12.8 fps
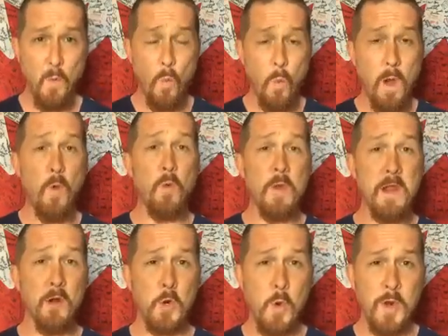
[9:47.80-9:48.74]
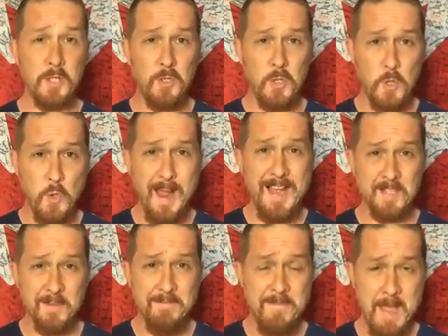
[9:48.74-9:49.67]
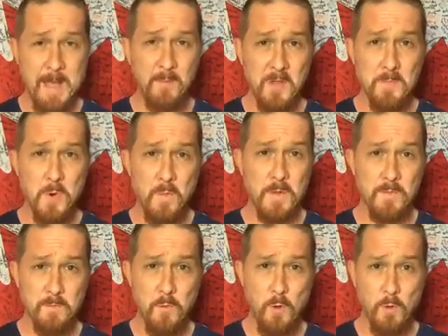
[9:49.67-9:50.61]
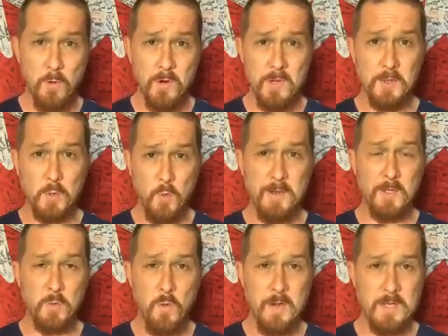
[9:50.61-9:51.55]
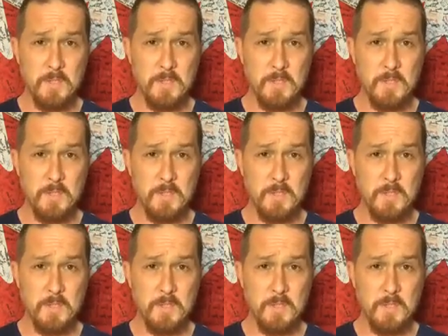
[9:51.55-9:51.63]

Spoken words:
what we are going to do as a family moving forward in 2020.